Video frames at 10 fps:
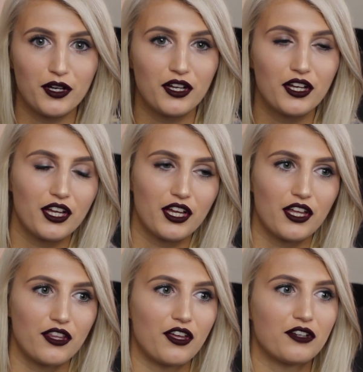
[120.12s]
put
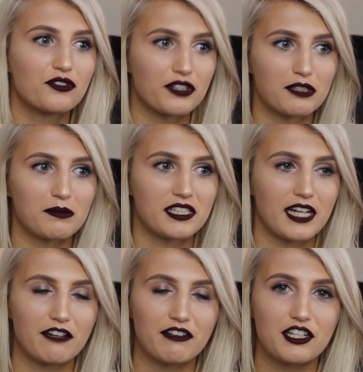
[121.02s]
those Christmas
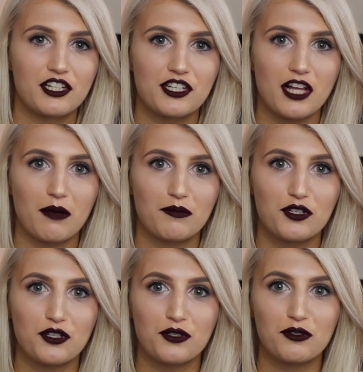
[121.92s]
decorations up
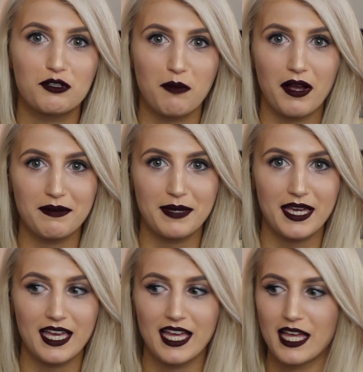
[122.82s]
to spite
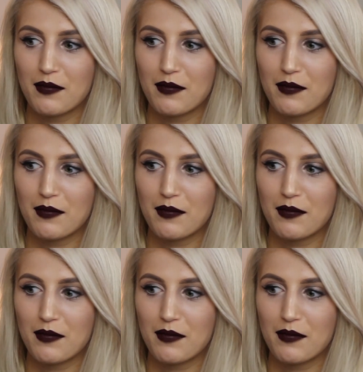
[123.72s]
me,